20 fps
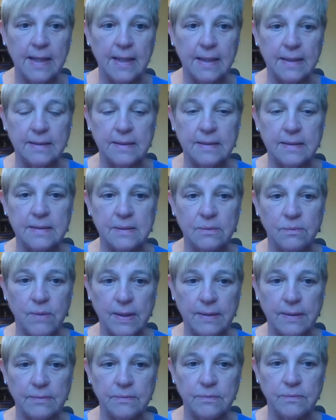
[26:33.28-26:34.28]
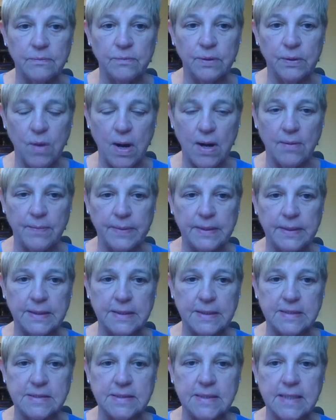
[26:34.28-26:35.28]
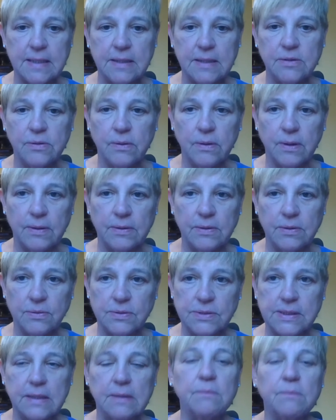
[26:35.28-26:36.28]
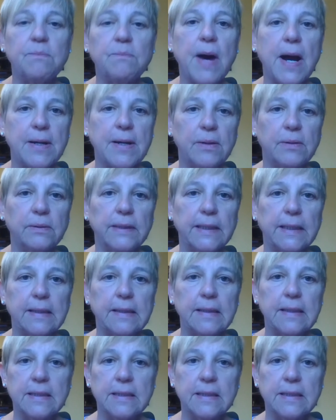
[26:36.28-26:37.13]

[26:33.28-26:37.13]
And the one requirement is that you are using BioLINCC.